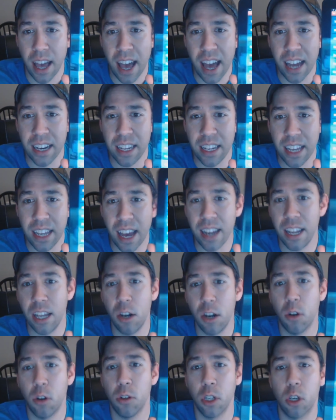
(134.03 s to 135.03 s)
and yet
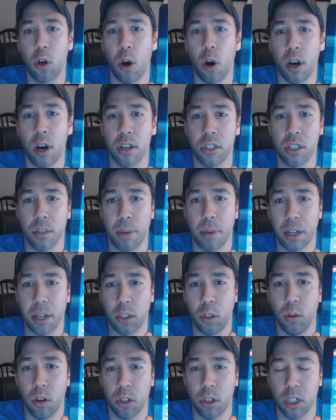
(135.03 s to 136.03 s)
it only costs
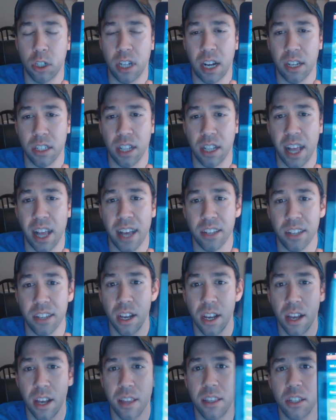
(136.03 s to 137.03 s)
about $200 less.